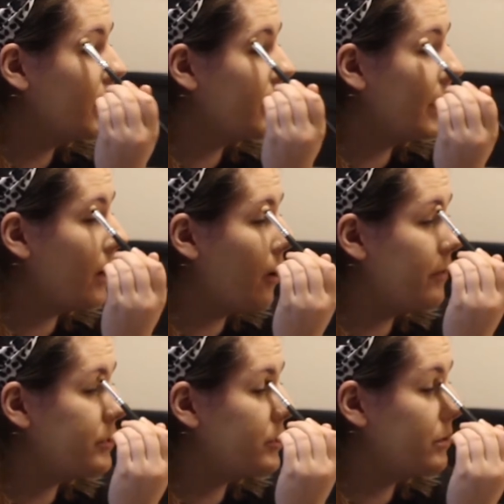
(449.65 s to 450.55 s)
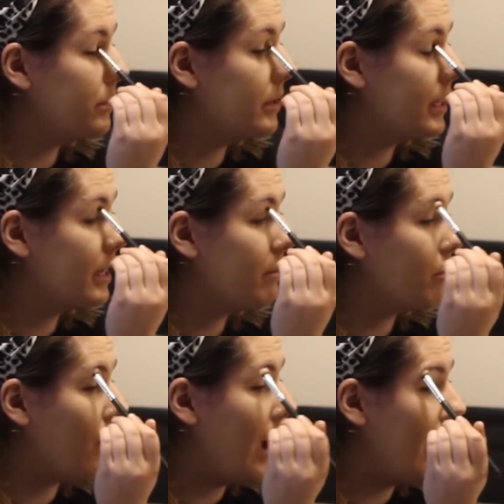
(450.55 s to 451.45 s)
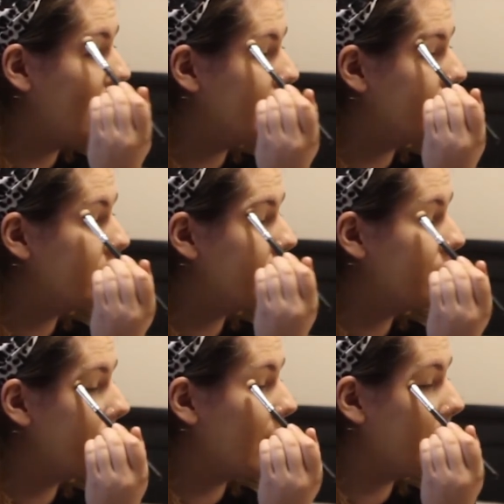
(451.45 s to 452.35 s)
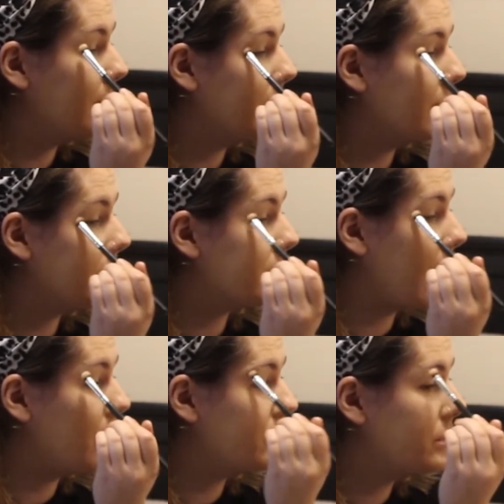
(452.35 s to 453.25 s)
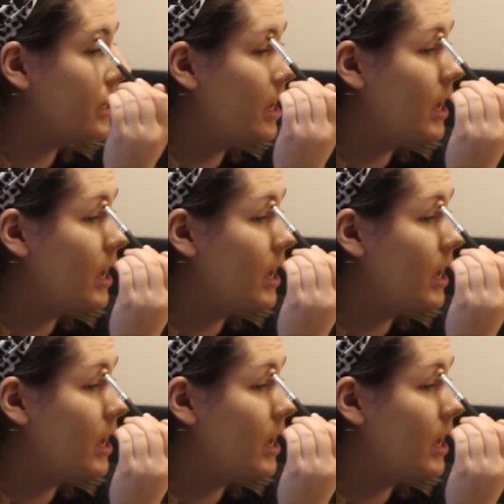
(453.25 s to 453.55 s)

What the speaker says: They go over to the bride's family's house,